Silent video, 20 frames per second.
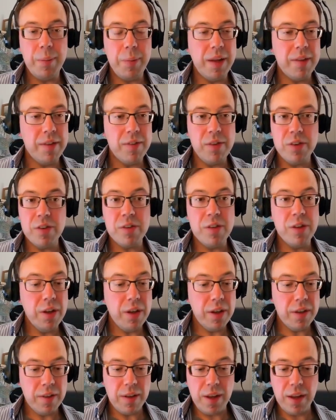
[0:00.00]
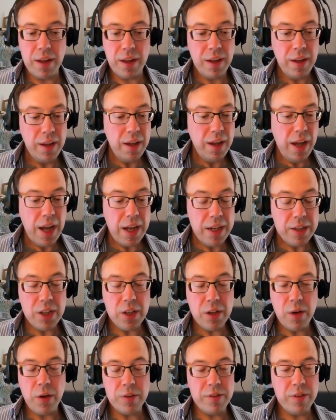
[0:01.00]
Because if you just look at the
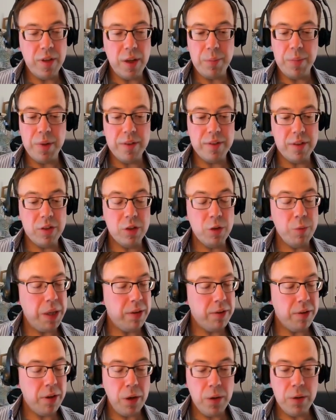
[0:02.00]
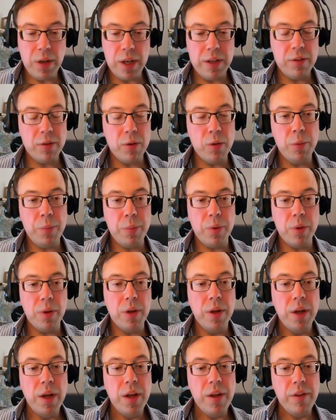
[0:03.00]
energy cost numbers, it should be totally
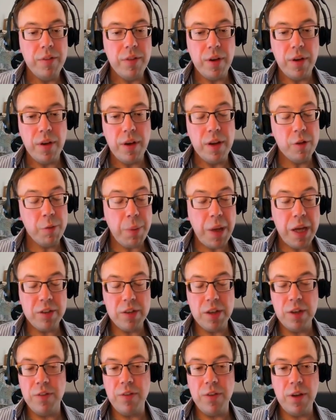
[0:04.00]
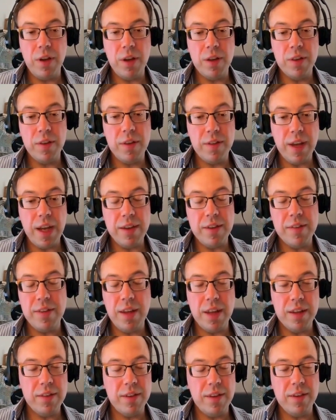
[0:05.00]
doable, especially for the data
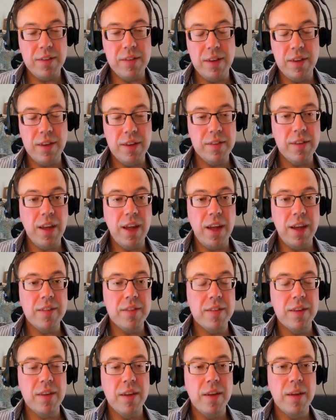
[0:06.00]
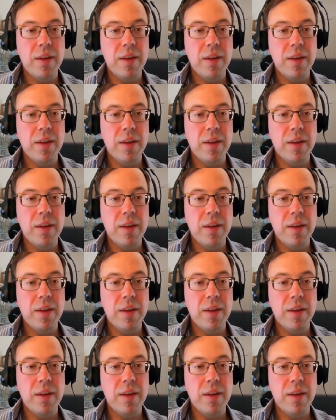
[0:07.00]
centers in this case.